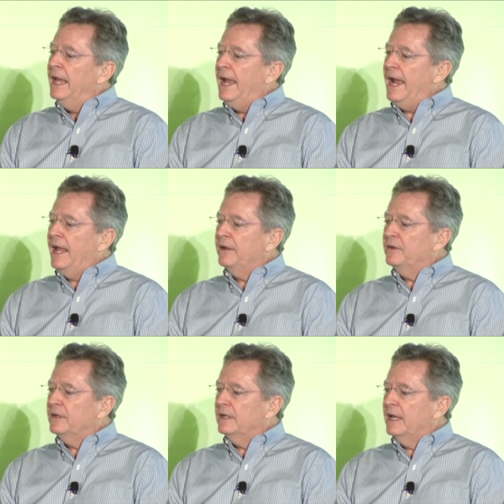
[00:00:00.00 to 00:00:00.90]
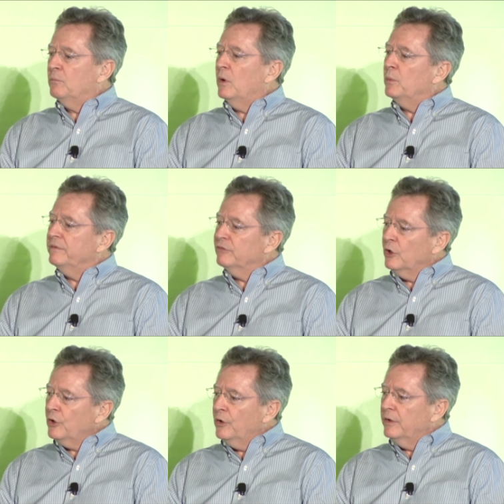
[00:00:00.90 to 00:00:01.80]
And what we've
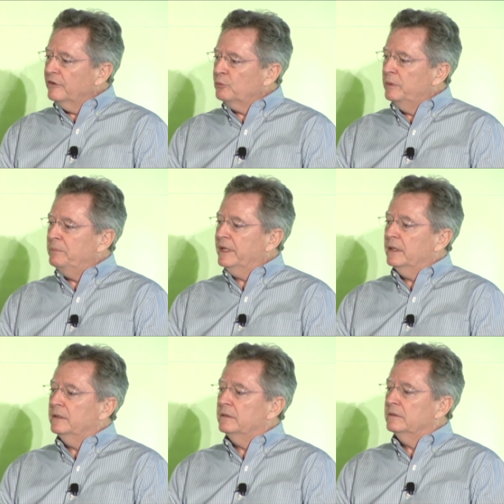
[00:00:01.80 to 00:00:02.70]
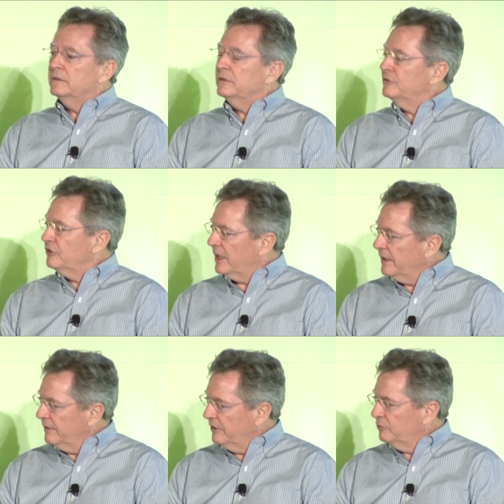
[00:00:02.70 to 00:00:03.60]
learned as we begin to
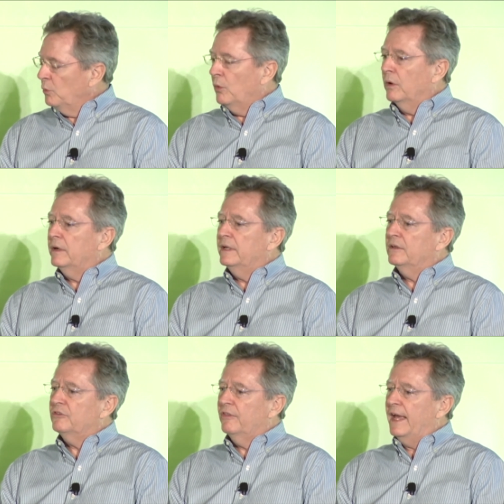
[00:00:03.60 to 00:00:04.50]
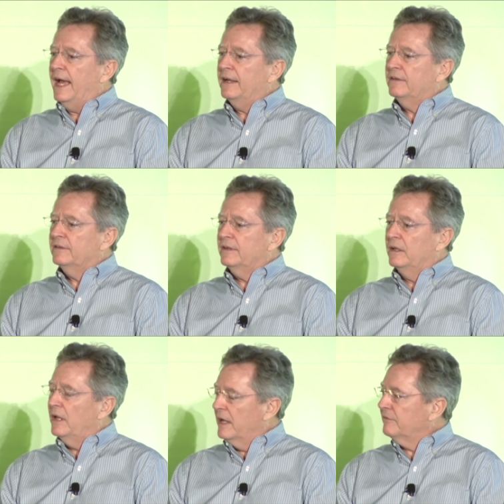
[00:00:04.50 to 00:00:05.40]
study these more is that a
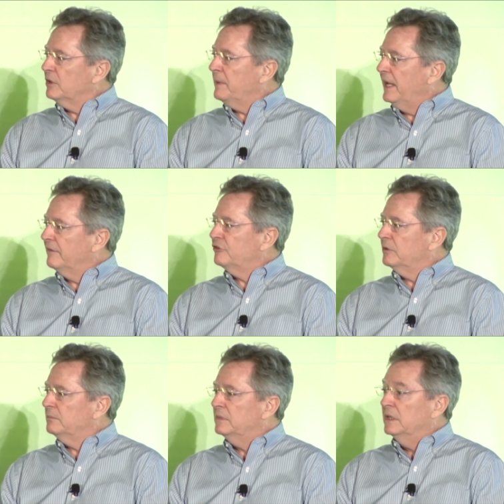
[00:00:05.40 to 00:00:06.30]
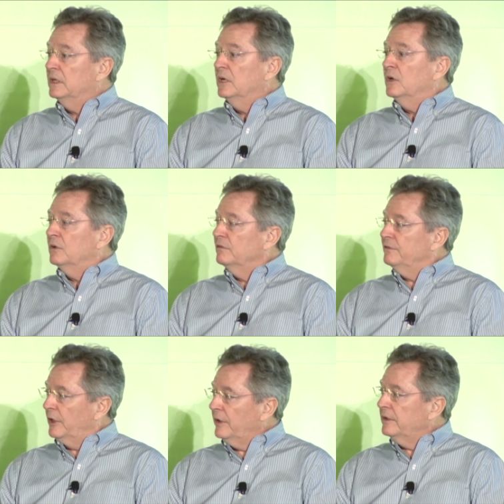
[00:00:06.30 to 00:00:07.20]
lot of them have some
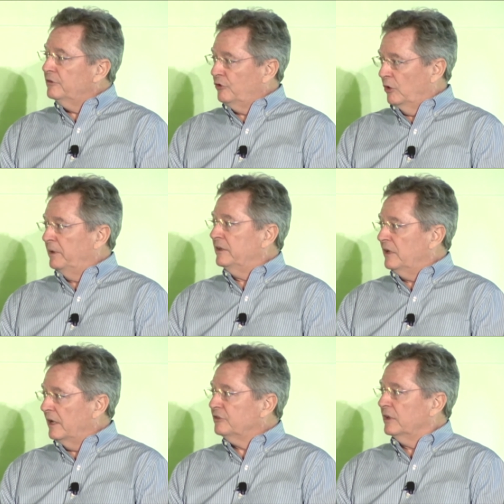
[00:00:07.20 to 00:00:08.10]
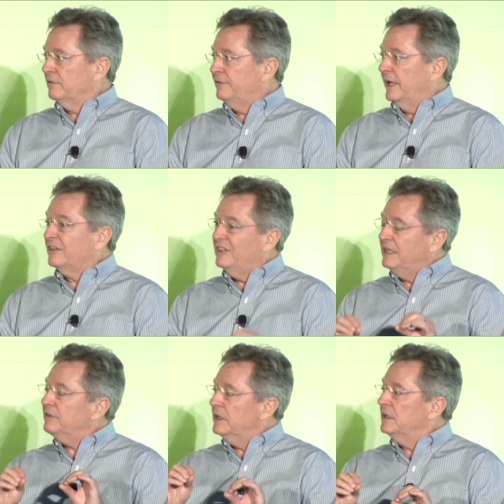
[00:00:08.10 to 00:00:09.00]
very disturbing toxic effects,
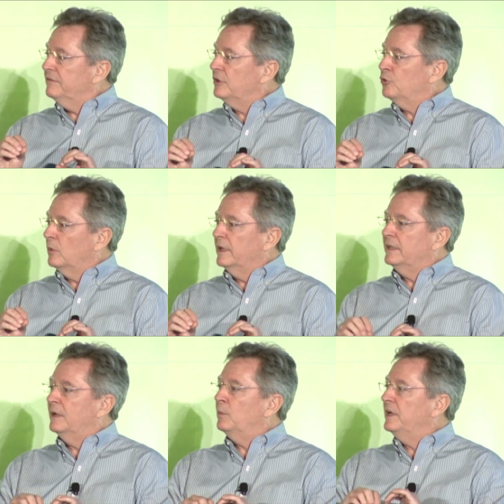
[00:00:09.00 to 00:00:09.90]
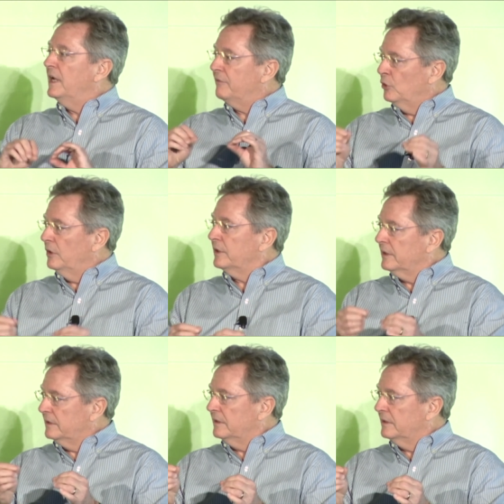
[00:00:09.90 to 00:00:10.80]
even individually, and then we never look
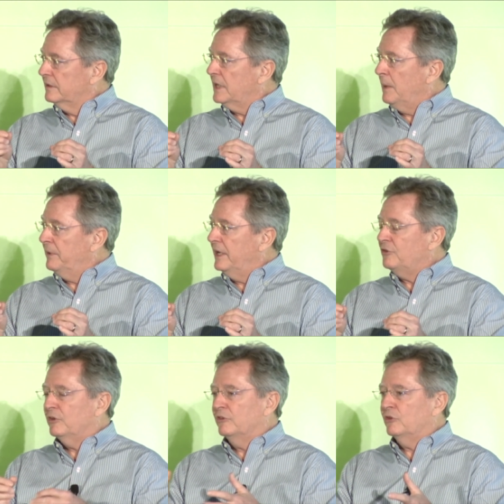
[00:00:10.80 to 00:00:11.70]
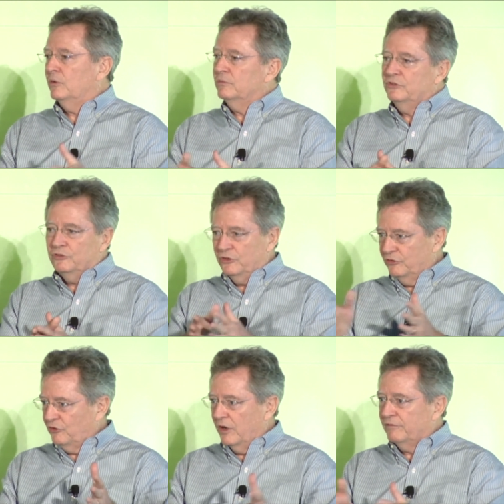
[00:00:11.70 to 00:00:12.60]
at the combination. So just to
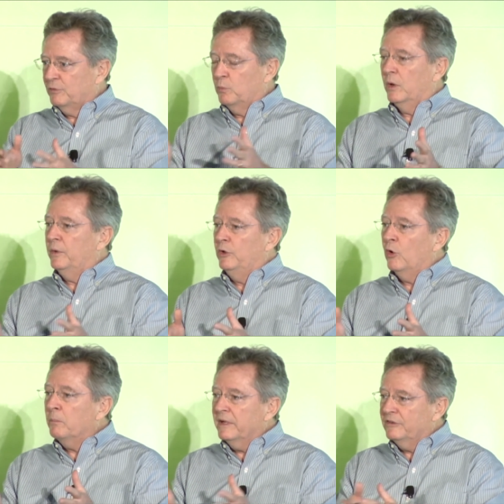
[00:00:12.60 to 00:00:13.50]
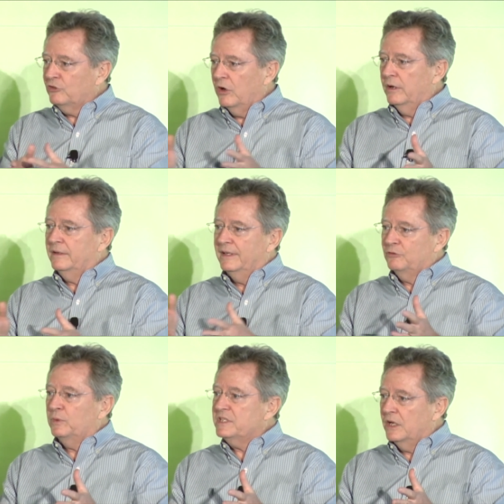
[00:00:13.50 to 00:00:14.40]
start from where we normally start
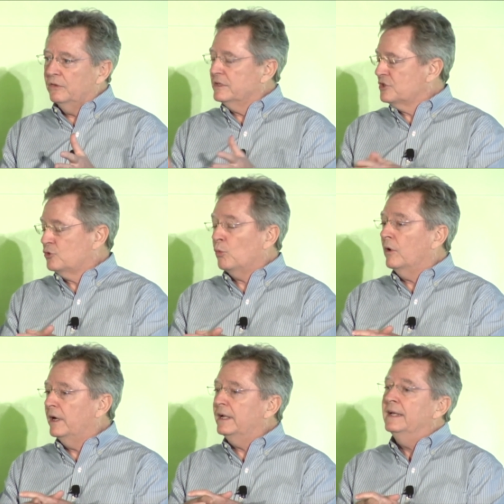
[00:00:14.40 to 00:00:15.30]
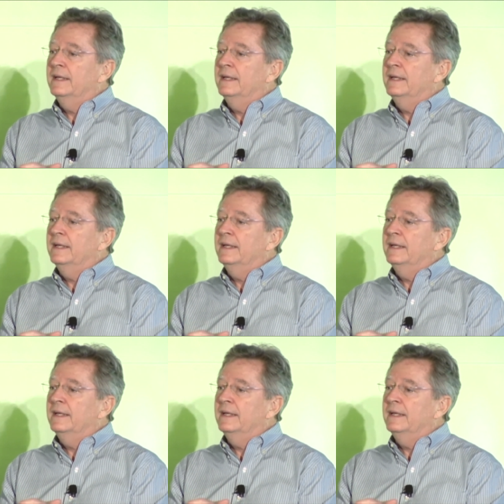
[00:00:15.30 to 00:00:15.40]
as we tell this story,